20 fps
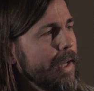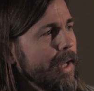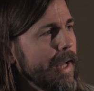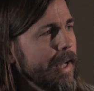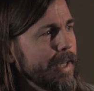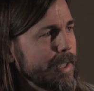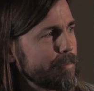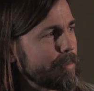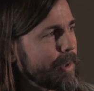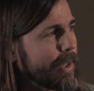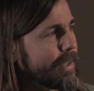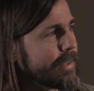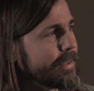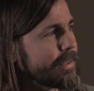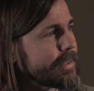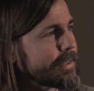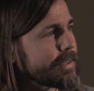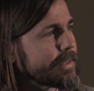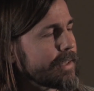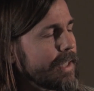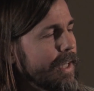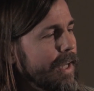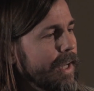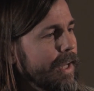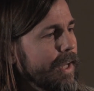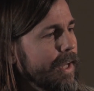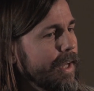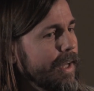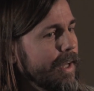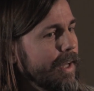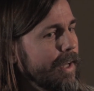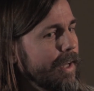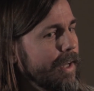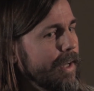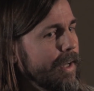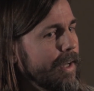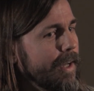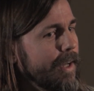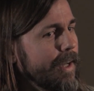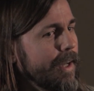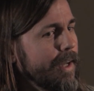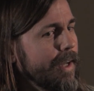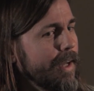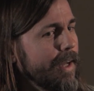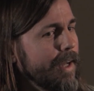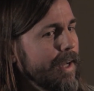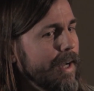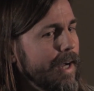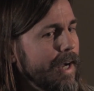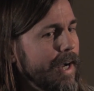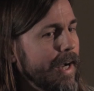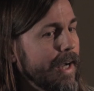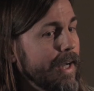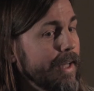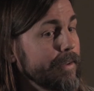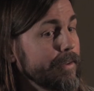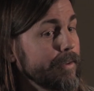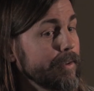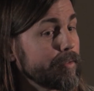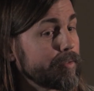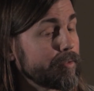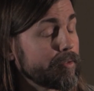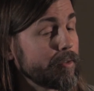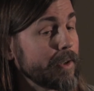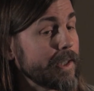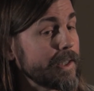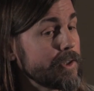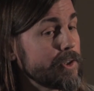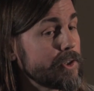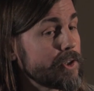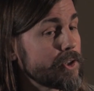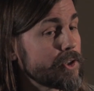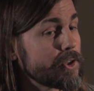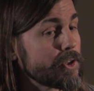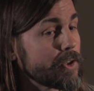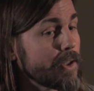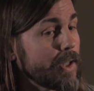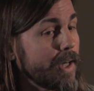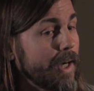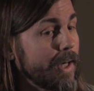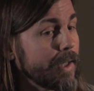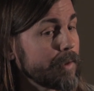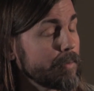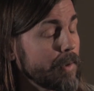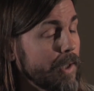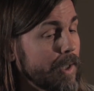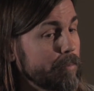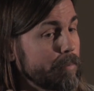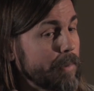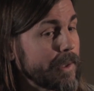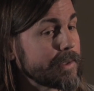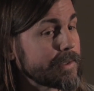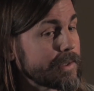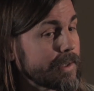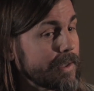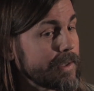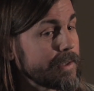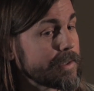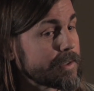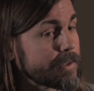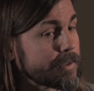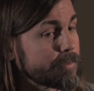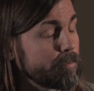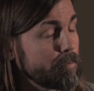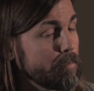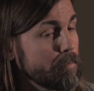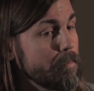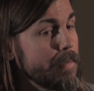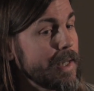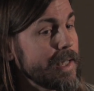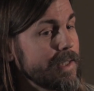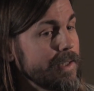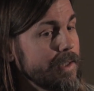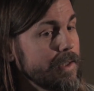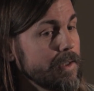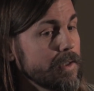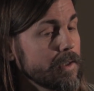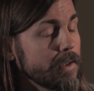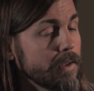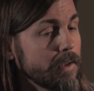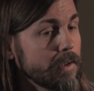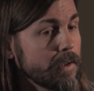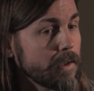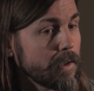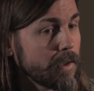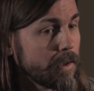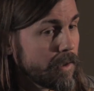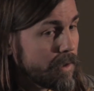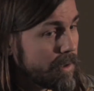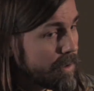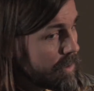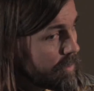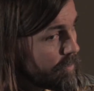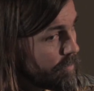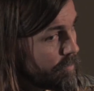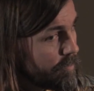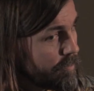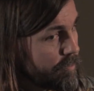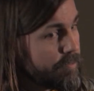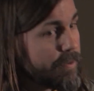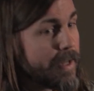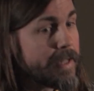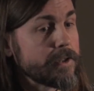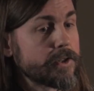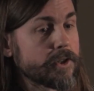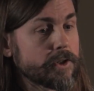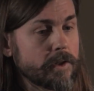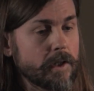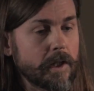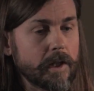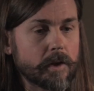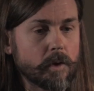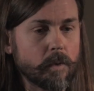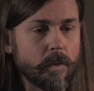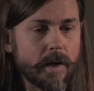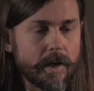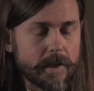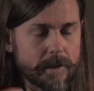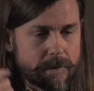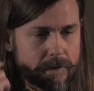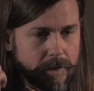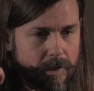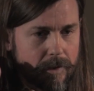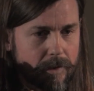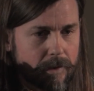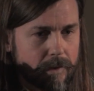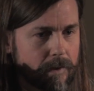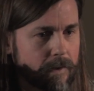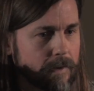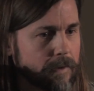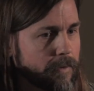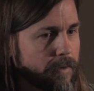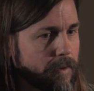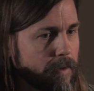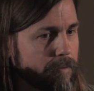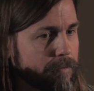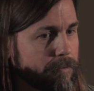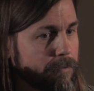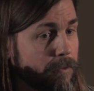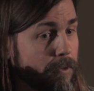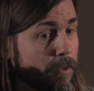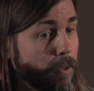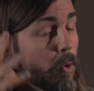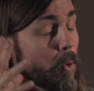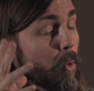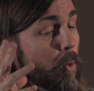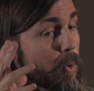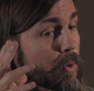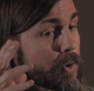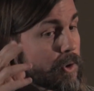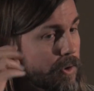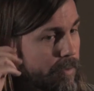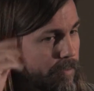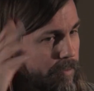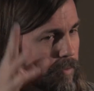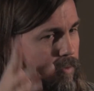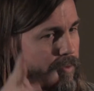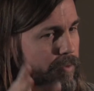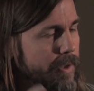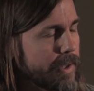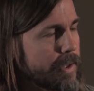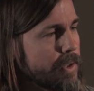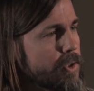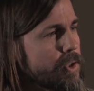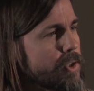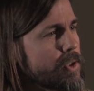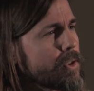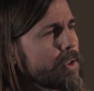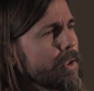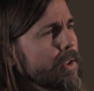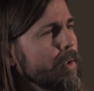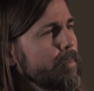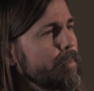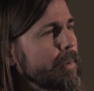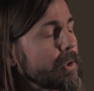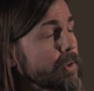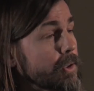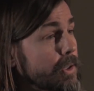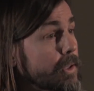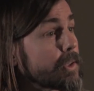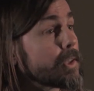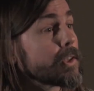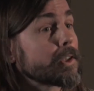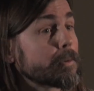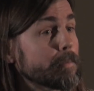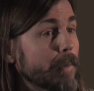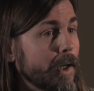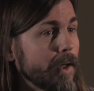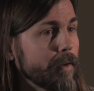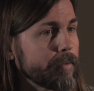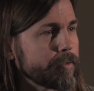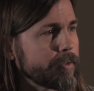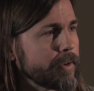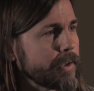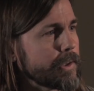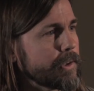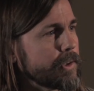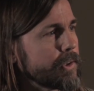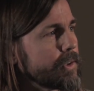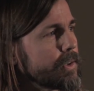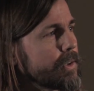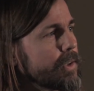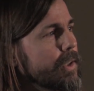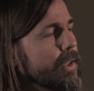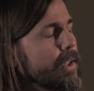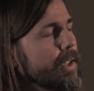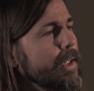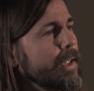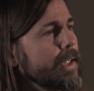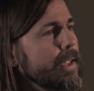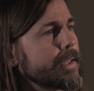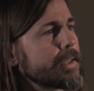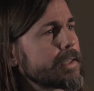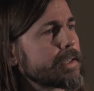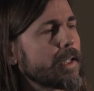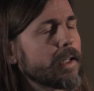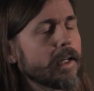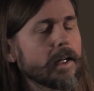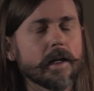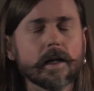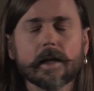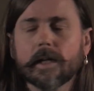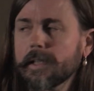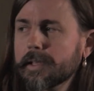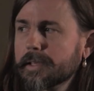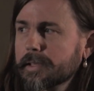any place. And the fridge, I basically, it's me ventriloquizing the thoughts of the fridge, because it's a smart fridge. It's a